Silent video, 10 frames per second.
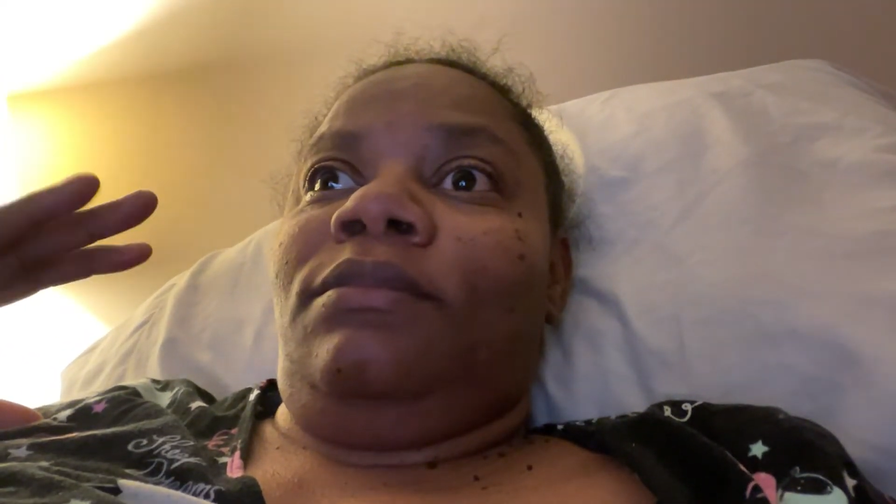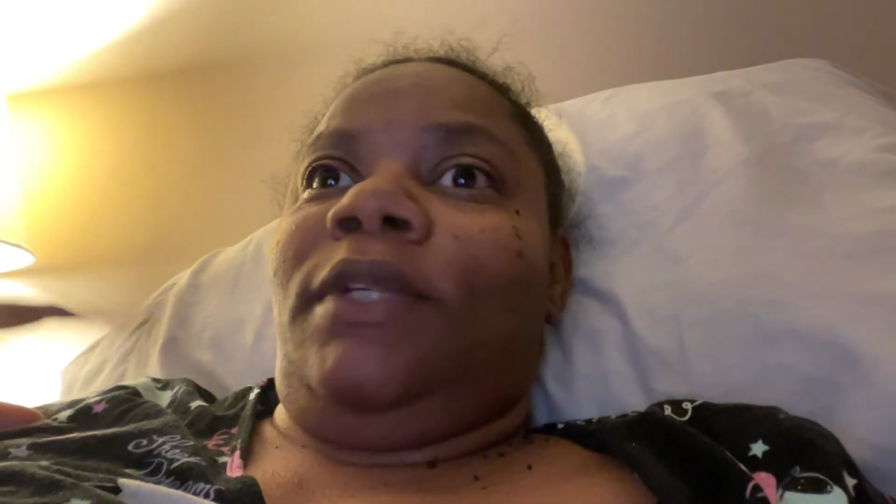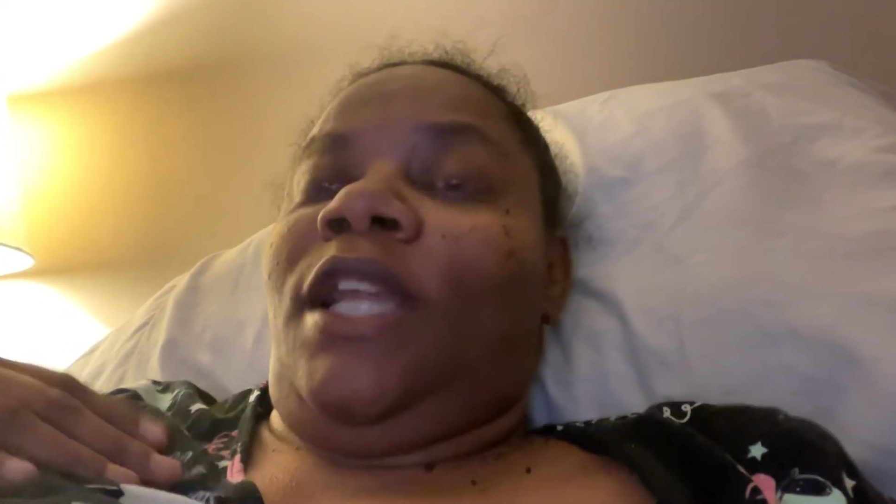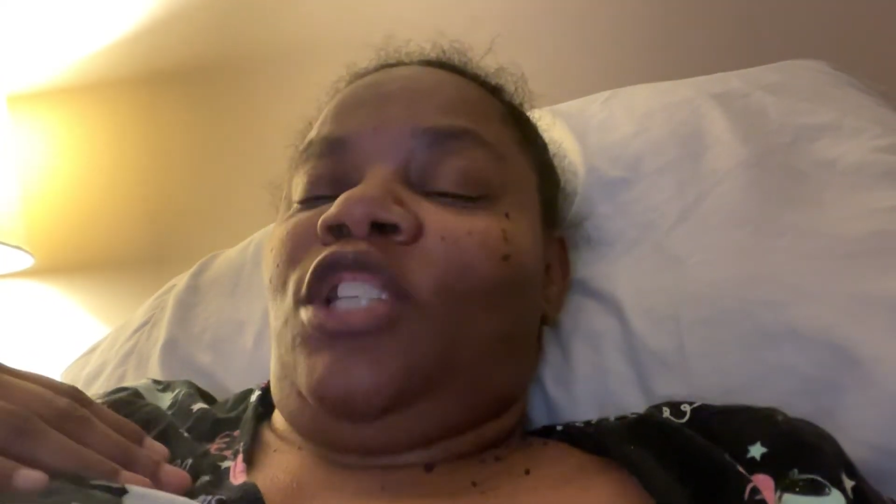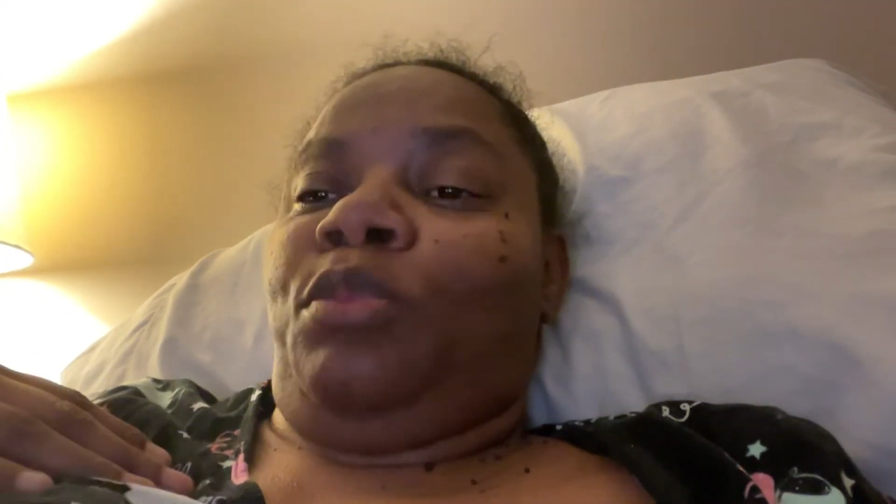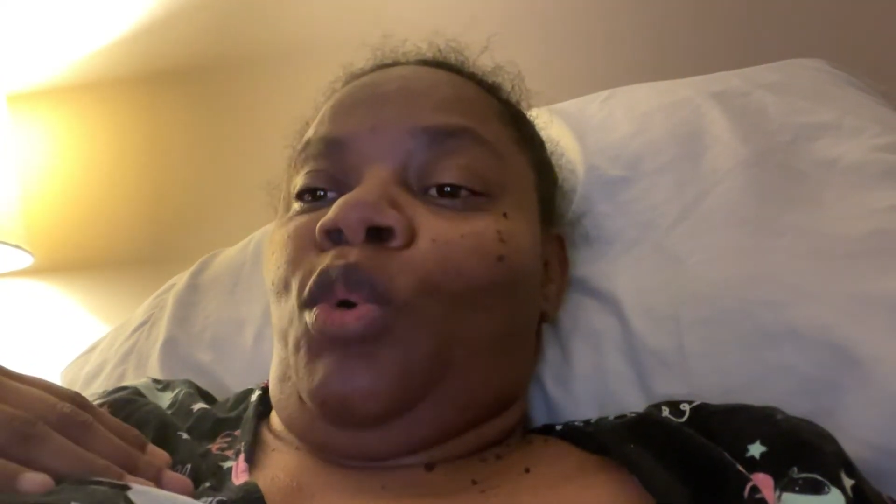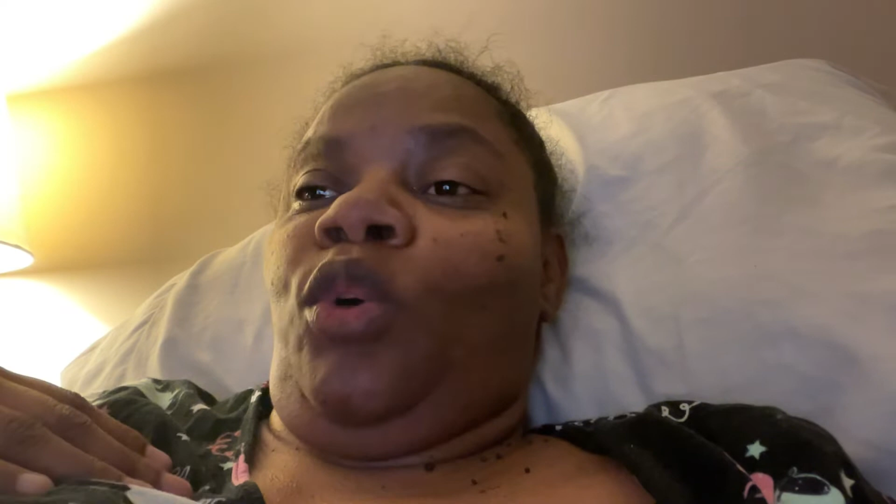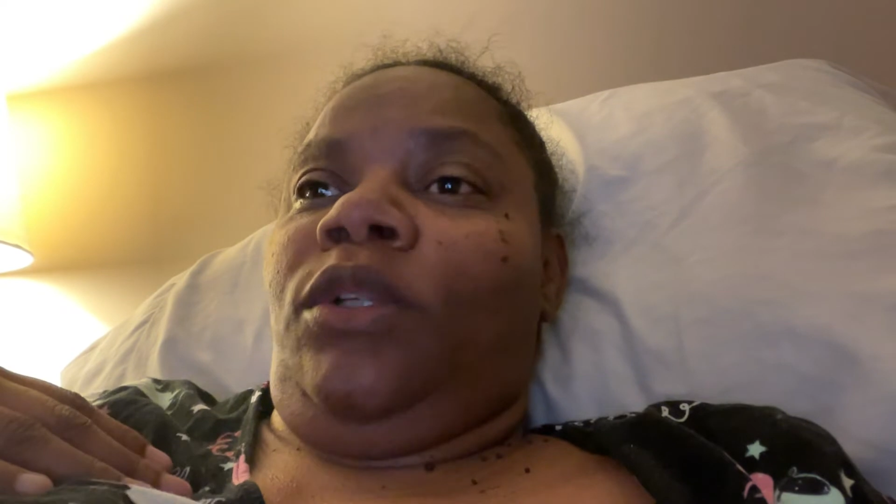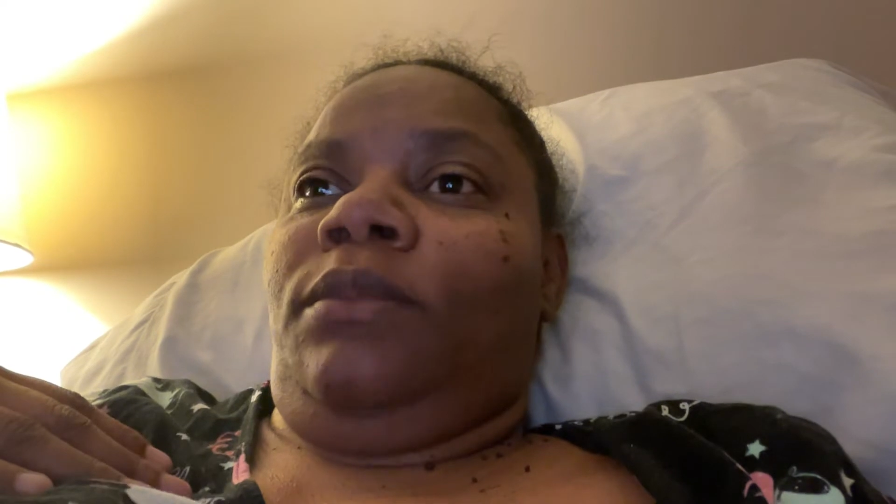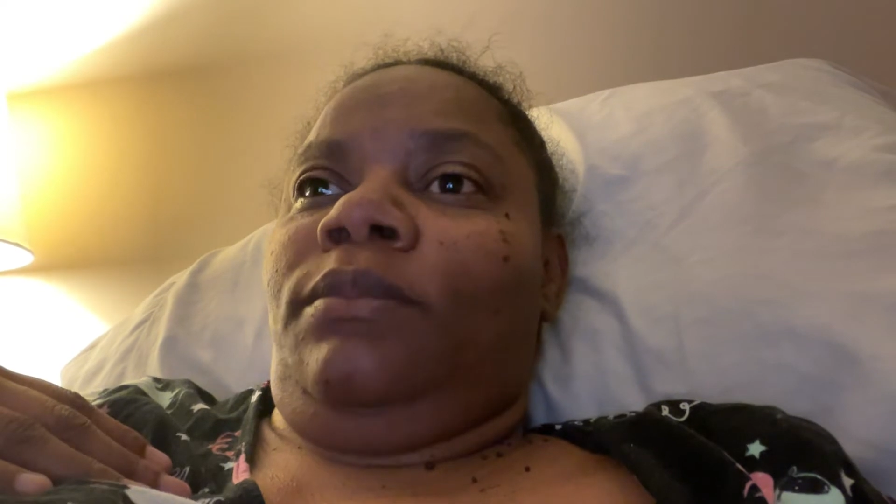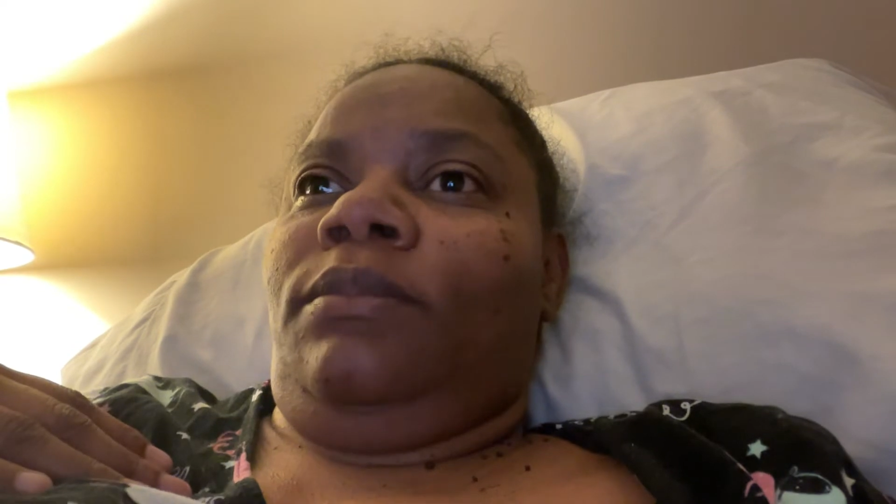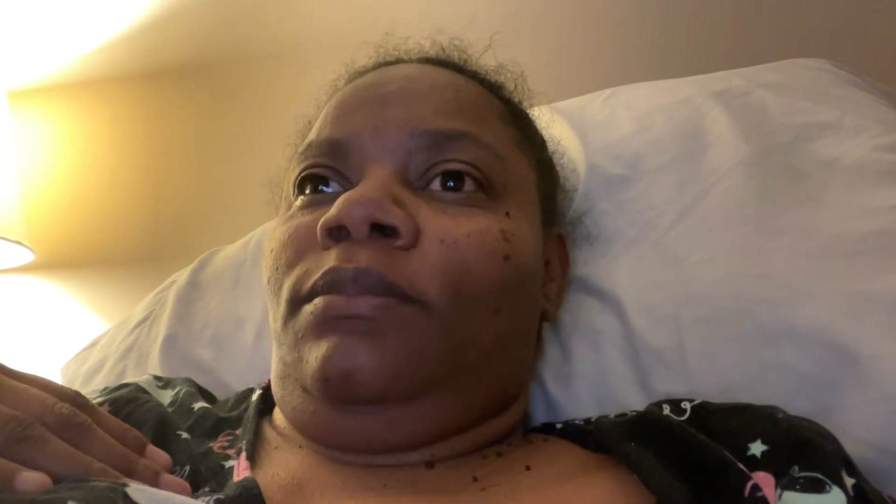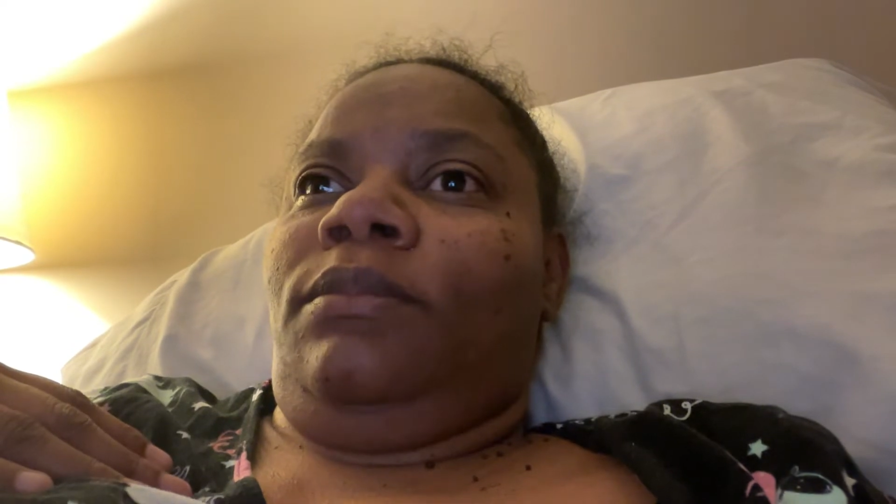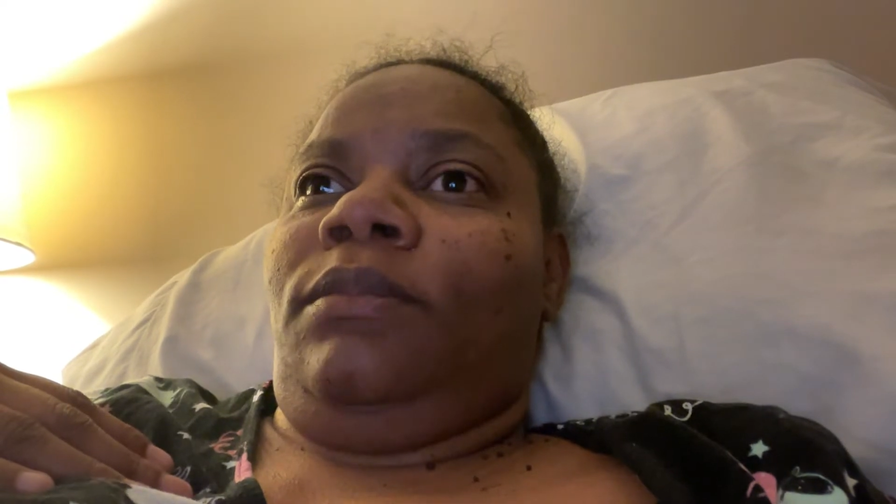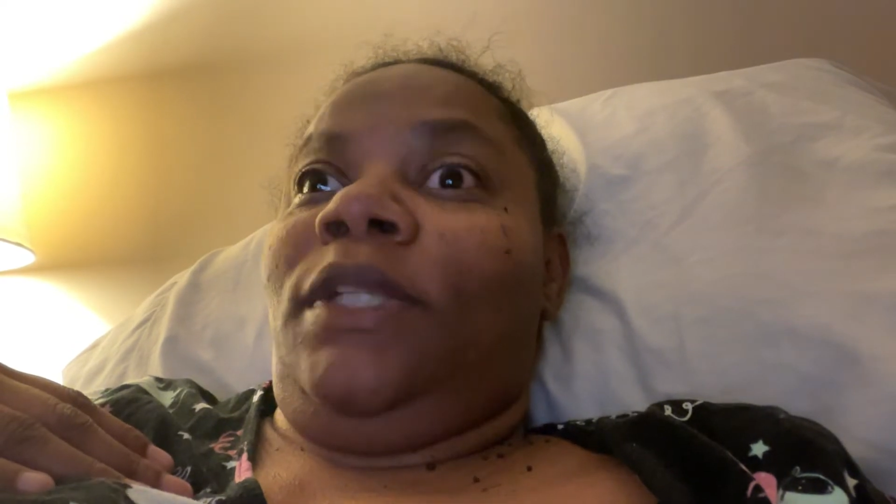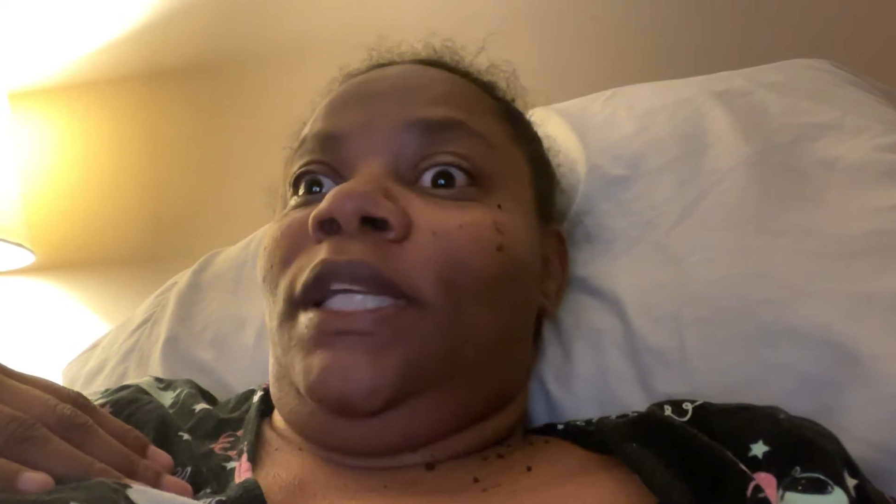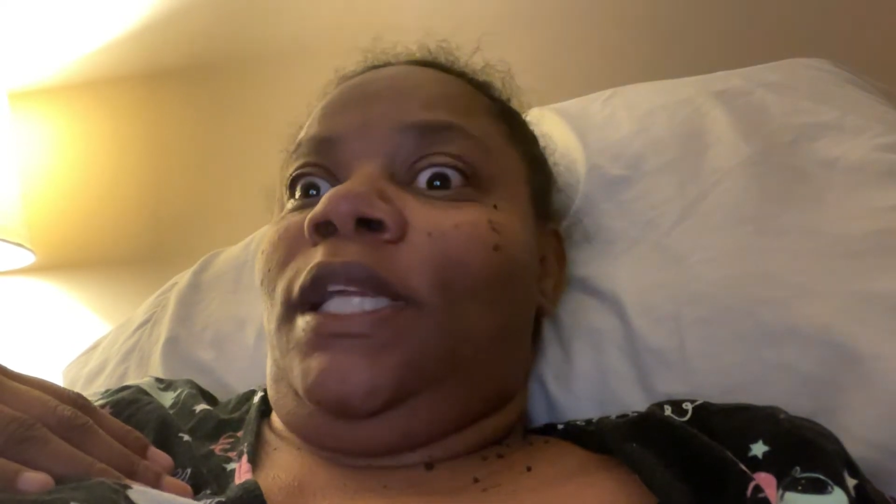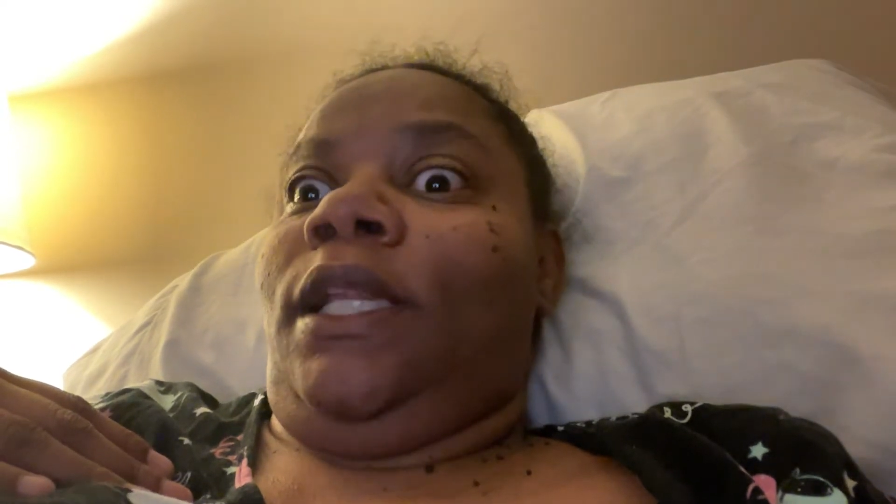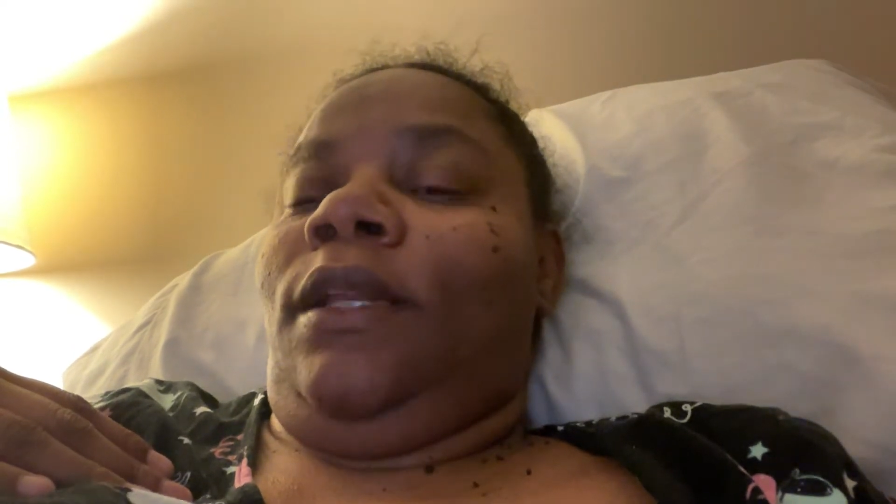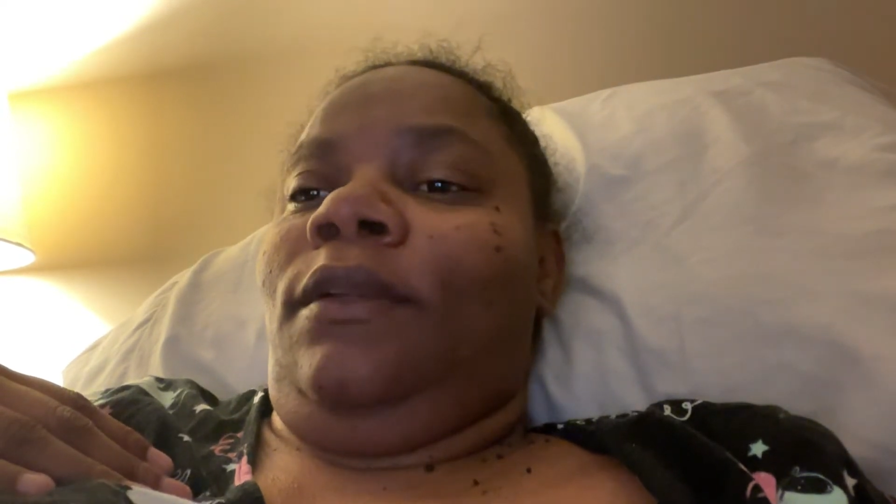And I spoiled them.
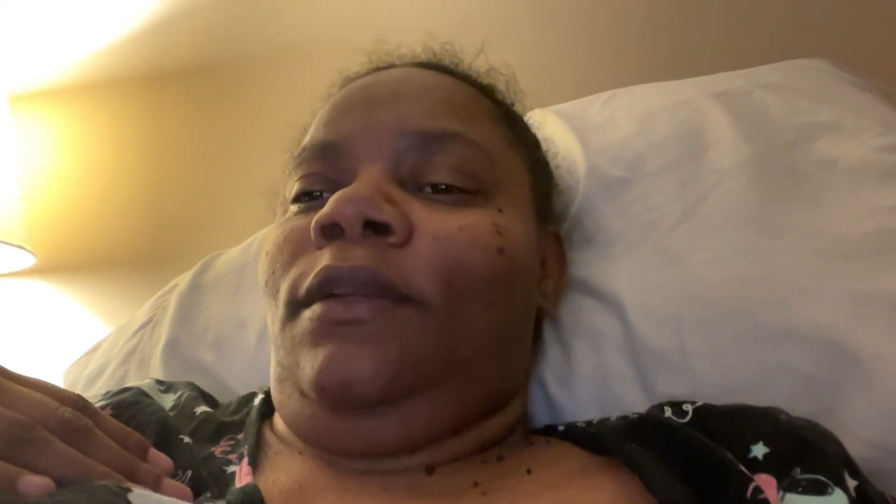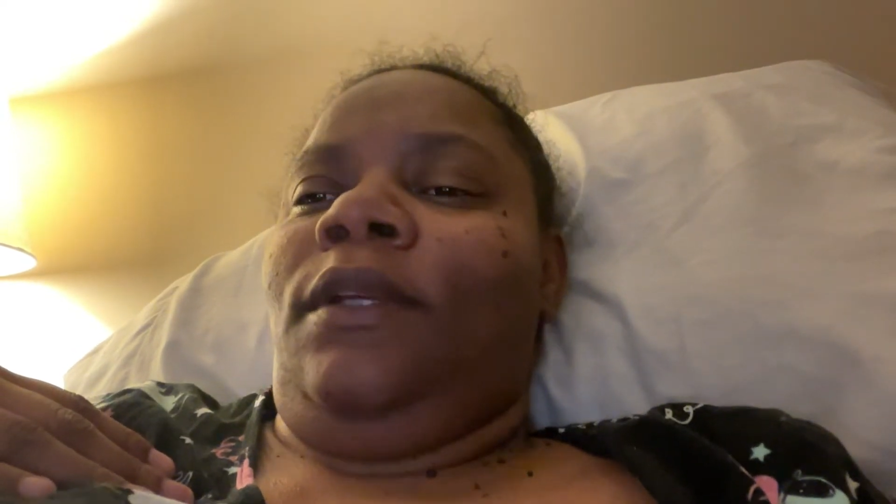And,